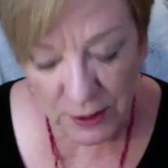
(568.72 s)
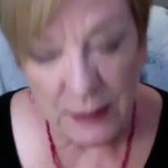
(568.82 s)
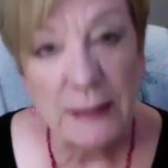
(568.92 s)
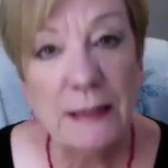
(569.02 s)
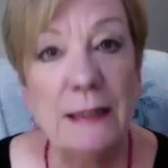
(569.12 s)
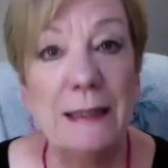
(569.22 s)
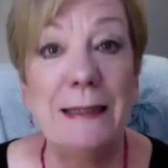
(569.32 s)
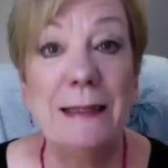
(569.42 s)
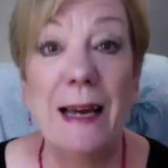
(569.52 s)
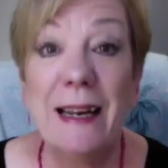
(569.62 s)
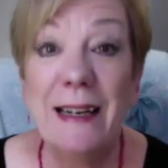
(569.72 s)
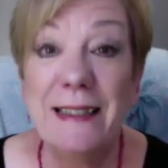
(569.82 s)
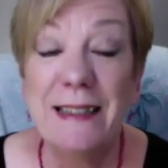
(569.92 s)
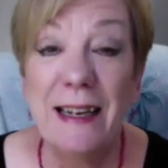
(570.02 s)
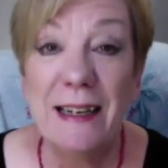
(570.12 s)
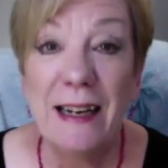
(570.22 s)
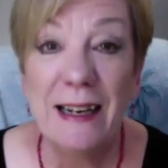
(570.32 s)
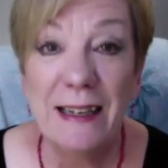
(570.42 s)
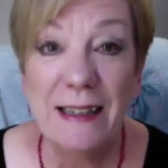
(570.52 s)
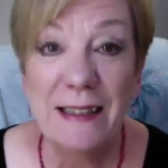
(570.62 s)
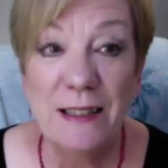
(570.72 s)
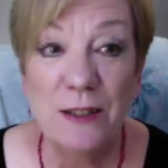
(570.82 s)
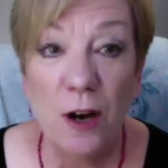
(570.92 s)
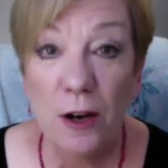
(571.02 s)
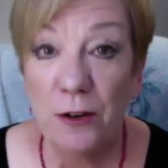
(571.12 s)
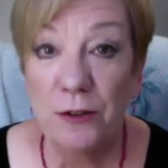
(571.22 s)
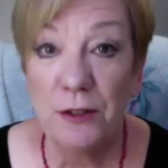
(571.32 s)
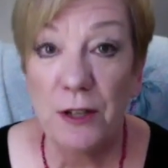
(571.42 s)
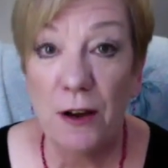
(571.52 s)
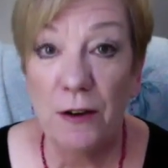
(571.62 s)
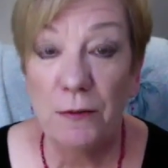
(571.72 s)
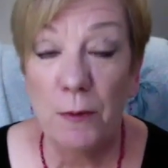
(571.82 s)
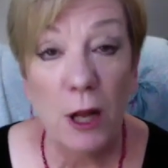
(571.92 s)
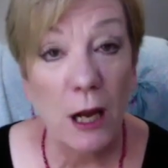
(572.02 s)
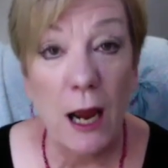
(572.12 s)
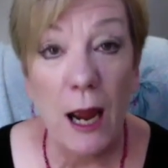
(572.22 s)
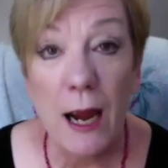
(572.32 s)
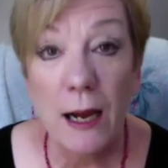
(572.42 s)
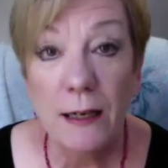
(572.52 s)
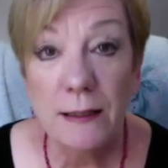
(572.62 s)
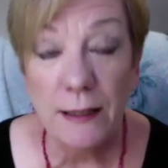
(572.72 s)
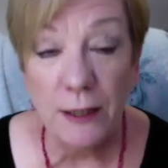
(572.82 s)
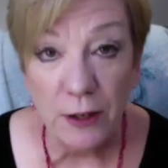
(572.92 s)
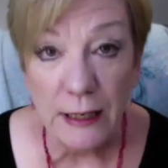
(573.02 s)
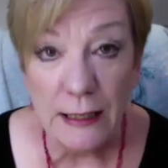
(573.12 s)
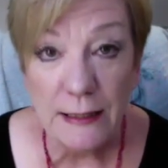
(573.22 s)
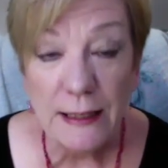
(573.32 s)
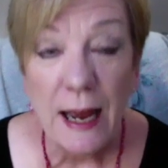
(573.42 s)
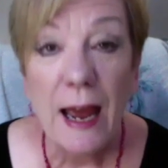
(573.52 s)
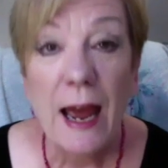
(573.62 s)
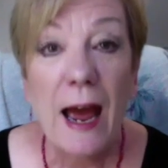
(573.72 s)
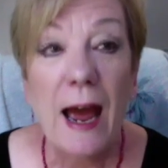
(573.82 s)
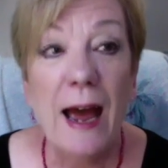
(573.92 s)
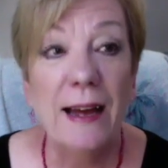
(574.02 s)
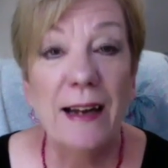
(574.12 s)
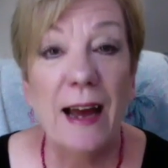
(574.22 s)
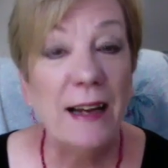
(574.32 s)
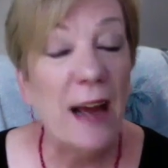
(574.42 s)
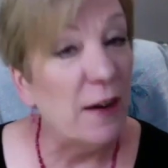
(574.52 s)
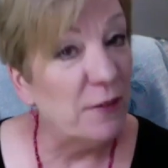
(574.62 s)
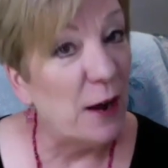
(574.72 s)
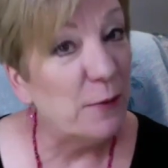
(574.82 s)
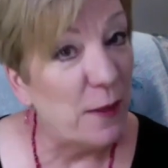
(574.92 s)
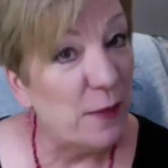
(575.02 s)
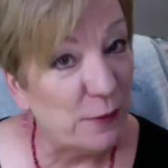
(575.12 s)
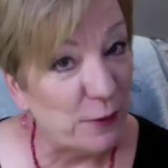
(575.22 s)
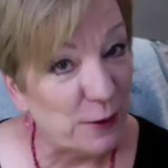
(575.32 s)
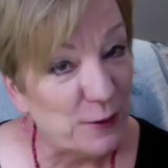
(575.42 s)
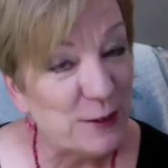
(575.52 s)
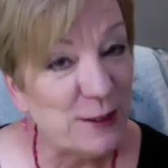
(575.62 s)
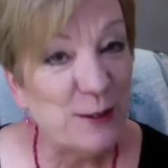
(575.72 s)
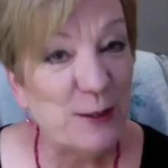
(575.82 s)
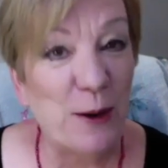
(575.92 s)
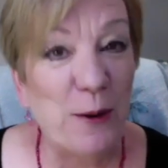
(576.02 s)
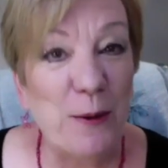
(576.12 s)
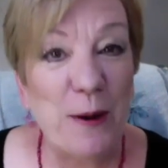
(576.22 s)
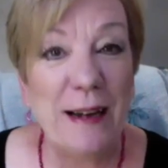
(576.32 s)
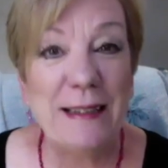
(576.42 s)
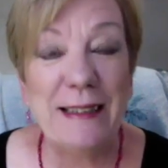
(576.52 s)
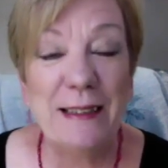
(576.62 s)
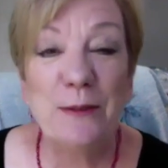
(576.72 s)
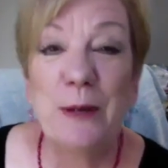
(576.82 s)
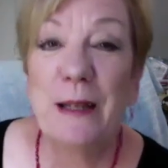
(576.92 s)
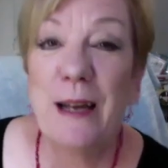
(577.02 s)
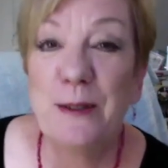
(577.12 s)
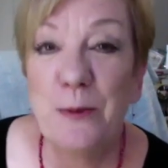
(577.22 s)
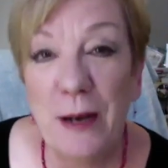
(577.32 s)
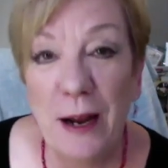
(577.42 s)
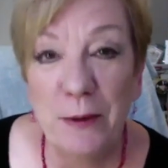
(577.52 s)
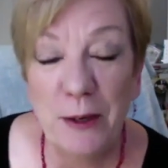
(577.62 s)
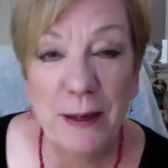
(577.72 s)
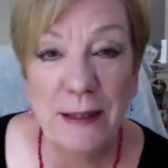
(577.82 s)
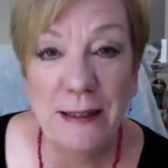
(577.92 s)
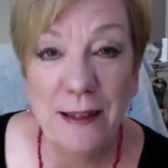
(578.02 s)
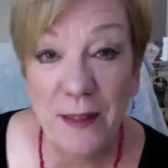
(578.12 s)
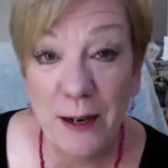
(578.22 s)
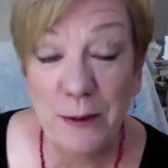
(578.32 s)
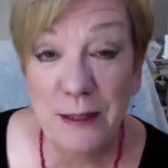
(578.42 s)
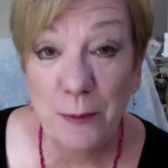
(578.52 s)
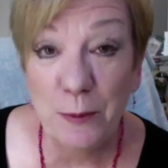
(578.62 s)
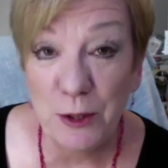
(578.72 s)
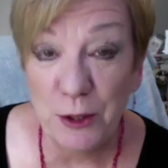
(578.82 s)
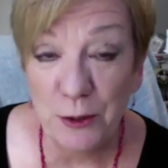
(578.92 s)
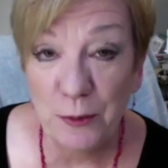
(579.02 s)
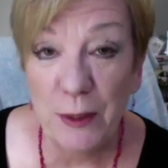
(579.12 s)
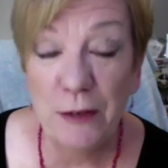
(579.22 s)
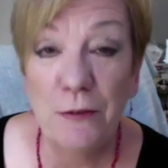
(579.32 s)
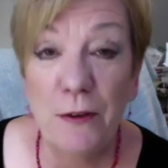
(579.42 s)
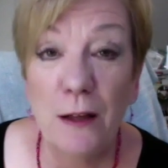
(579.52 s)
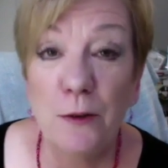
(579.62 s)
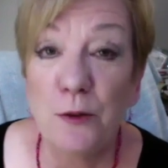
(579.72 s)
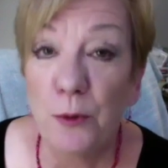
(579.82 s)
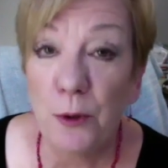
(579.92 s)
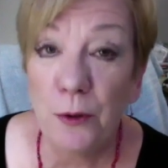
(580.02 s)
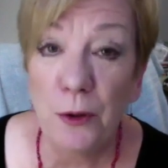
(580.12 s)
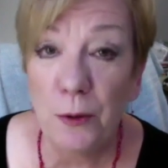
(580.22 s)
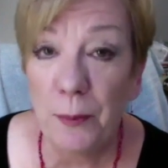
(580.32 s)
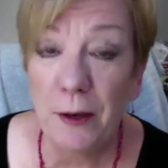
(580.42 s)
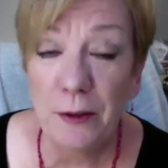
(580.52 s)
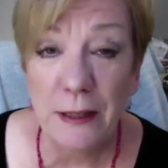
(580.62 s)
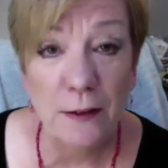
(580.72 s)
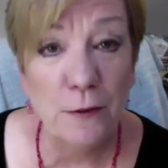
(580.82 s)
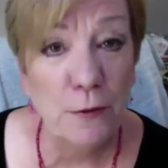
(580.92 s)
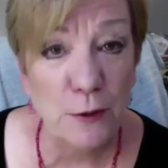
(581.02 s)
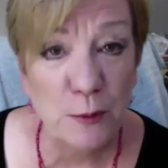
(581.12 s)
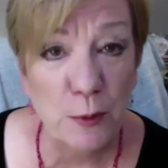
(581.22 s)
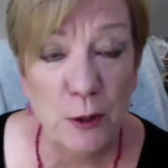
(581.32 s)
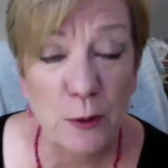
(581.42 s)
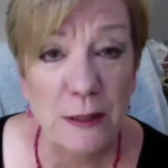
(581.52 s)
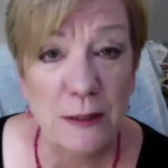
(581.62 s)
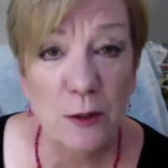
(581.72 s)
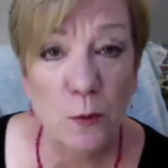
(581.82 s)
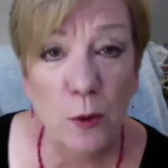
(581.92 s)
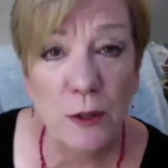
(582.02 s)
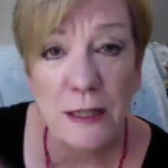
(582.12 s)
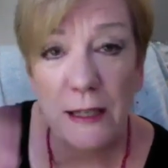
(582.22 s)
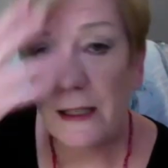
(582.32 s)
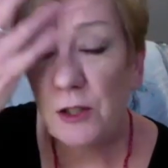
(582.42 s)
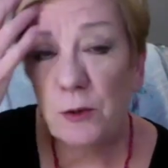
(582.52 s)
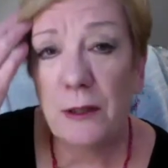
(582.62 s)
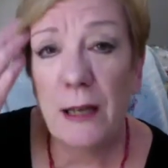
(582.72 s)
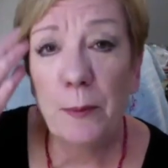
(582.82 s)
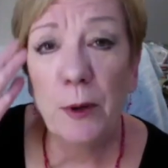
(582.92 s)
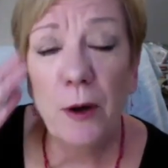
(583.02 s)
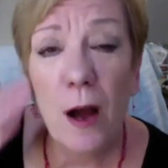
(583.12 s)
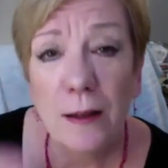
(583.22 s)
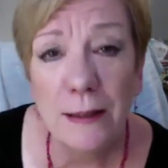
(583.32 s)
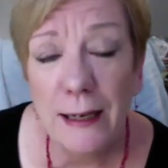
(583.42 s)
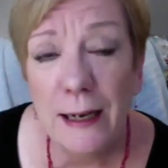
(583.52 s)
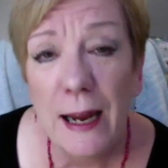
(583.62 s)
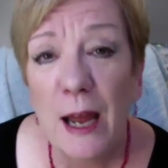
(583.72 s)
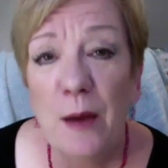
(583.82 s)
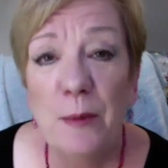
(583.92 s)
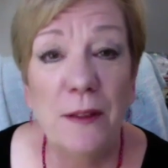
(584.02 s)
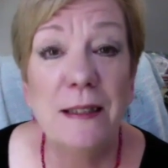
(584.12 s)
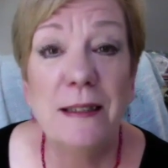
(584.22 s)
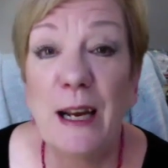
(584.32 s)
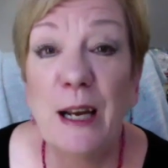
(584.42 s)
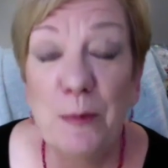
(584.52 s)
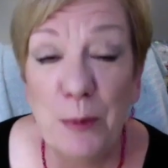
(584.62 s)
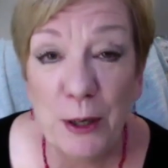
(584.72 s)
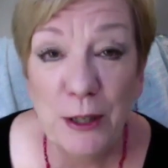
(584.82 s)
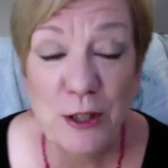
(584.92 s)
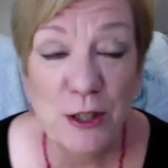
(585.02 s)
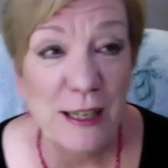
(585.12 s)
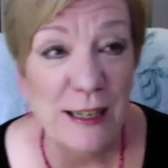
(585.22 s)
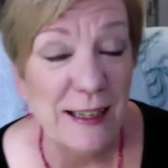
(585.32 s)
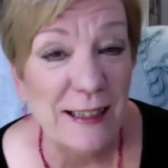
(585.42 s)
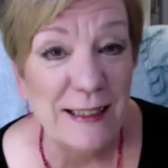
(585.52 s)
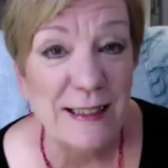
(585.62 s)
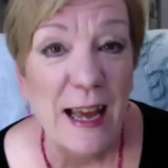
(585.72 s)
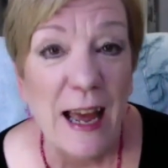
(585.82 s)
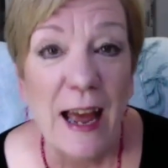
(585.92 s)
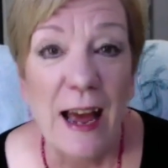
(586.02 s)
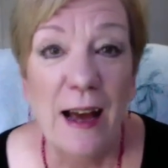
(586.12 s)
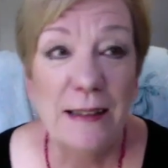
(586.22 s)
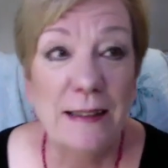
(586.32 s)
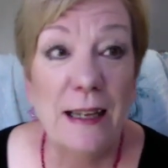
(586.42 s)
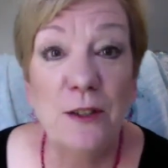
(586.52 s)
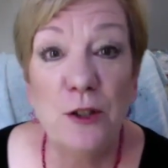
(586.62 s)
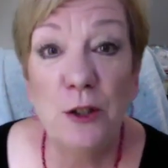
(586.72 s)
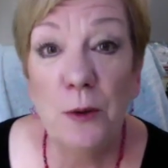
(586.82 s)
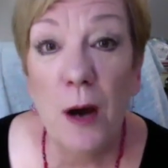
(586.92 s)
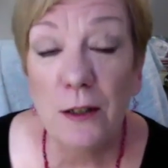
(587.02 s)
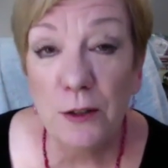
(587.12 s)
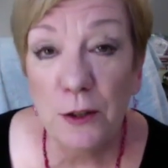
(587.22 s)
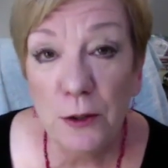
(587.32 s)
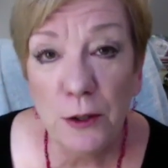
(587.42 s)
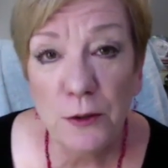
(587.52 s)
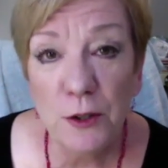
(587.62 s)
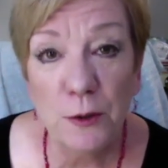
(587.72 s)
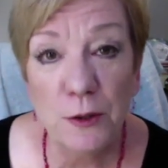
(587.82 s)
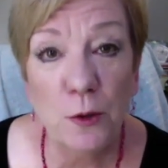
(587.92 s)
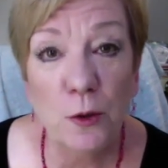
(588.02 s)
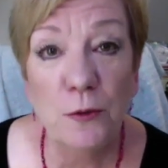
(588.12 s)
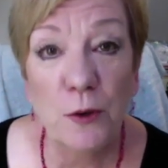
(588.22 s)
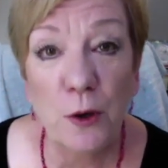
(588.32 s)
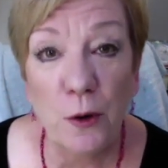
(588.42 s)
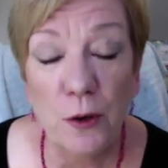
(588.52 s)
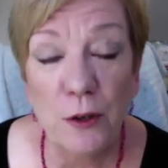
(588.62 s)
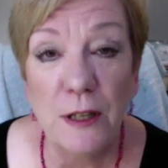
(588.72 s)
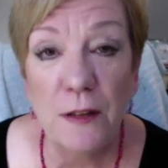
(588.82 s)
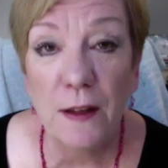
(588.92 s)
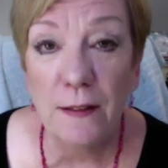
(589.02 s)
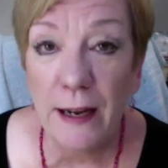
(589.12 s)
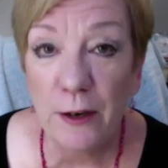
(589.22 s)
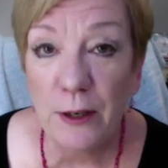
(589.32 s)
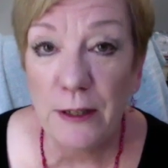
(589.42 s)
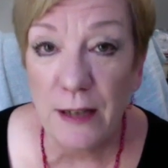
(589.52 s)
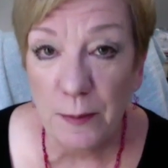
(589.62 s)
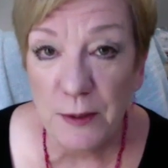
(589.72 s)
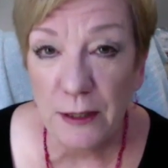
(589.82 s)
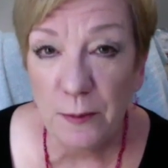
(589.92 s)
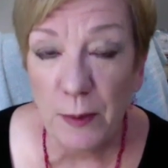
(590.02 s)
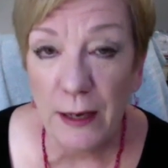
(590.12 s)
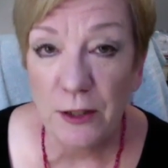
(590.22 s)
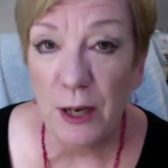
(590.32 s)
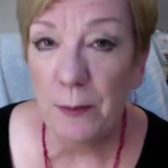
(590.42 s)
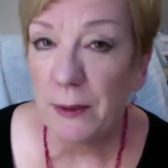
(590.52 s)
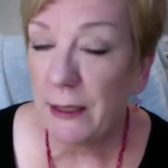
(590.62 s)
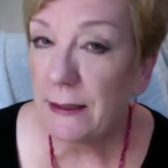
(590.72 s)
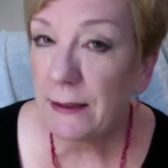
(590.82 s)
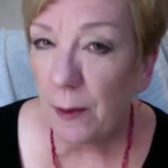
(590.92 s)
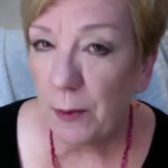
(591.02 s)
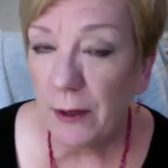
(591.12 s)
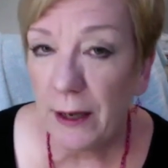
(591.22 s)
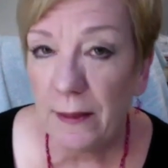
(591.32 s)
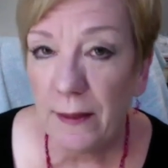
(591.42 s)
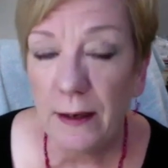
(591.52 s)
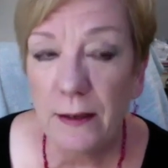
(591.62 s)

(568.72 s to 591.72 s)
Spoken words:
This is the second in his Daughters of Malachi series, and I have not read the first, so I didn't realize when I requested it that it was number 2, but it follows Ruth, who apparently in the first book was quarantined to a leper colony, but in the second book she is sent to Honolulu to a school for girls and then later adopted by a Japanese couple, I think.